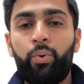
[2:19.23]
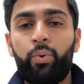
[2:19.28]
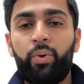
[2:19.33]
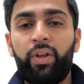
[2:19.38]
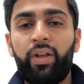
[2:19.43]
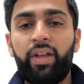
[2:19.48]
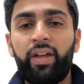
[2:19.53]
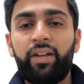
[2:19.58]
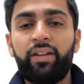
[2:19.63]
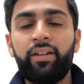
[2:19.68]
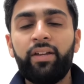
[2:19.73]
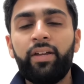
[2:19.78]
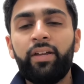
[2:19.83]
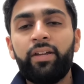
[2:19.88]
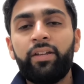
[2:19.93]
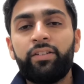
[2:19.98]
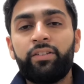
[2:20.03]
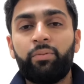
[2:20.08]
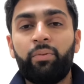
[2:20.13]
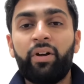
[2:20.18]
Okay, so
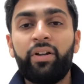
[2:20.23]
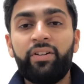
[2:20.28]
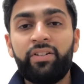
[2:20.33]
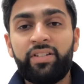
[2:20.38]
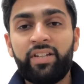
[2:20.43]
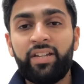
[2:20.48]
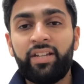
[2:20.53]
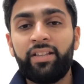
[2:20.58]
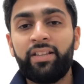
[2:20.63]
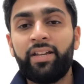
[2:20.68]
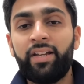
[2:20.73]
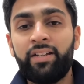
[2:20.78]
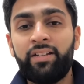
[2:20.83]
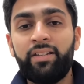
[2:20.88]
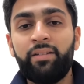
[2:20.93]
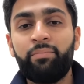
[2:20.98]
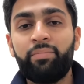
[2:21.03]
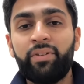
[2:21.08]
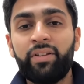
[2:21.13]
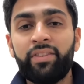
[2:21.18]
while you're taking that deep
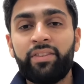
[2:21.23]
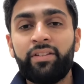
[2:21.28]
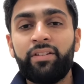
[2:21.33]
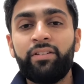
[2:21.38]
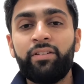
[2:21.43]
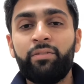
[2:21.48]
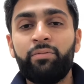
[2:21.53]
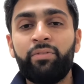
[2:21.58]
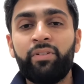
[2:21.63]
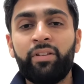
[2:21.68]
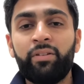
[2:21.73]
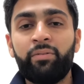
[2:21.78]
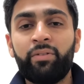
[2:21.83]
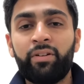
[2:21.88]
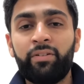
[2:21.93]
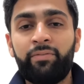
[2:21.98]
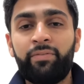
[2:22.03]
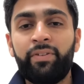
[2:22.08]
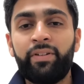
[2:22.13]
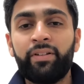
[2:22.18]
breath in, you really want to
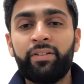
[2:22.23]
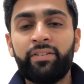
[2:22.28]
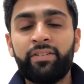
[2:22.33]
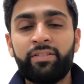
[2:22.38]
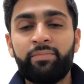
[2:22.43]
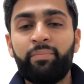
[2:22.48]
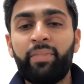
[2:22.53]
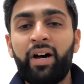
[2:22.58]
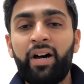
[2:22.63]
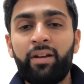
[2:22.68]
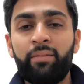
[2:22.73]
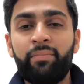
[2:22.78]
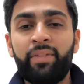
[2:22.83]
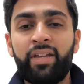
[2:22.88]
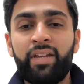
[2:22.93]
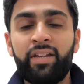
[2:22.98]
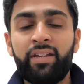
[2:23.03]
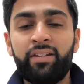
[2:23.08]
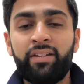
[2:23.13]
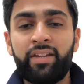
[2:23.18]
feel this bottom
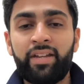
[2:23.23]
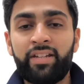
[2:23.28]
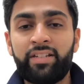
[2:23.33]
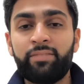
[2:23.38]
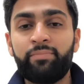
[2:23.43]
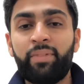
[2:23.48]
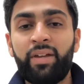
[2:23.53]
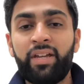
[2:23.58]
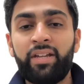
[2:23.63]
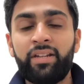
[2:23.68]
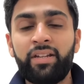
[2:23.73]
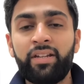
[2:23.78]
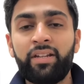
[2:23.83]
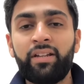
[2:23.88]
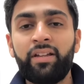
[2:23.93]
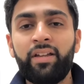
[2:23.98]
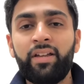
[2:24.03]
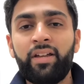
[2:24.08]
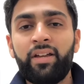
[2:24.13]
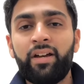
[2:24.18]
hand expanding,
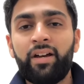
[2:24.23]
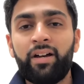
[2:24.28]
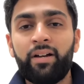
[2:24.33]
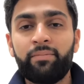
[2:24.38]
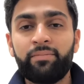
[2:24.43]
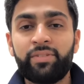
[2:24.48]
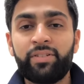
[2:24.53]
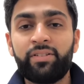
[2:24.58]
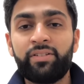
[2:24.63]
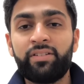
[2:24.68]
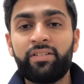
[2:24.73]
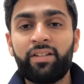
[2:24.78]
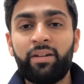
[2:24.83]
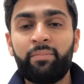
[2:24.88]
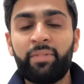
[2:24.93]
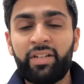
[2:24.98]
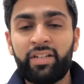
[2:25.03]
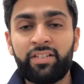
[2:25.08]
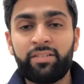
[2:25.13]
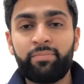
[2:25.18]
so your stomach
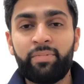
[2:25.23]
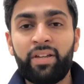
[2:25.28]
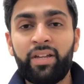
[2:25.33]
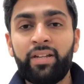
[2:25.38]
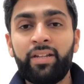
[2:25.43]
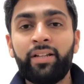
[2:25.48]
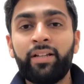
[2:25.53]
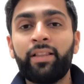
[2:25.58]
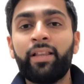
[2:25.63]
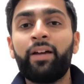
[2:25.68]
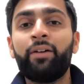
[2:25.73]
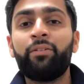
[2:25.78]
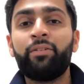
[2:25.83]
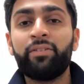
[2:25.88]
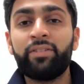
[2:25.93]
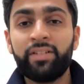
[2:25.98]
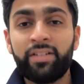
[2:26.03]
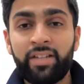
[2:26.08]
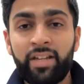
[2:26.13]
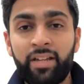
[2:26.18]
expanding, allowing you to
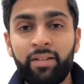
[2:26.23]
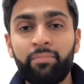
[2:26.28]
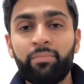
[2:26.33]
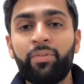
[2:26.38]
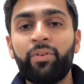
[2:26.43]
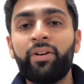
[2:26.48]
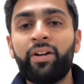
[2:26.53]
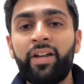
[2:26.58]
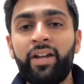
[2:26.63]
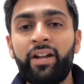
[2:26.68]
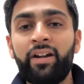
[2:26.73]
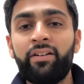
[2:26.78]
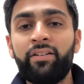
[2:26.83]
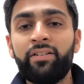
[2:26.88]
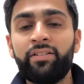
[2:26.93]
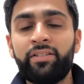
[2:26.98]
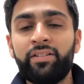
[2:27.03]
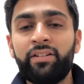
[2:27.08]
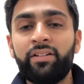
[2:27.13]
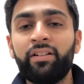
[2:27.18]
take more air into
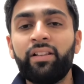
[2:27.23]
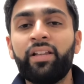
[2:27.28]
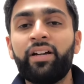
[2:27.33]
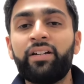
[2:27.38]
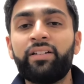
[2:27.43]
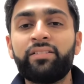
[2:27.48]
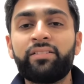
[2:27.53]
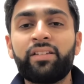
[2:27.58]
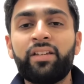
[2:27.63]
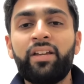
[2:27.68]
your lungs.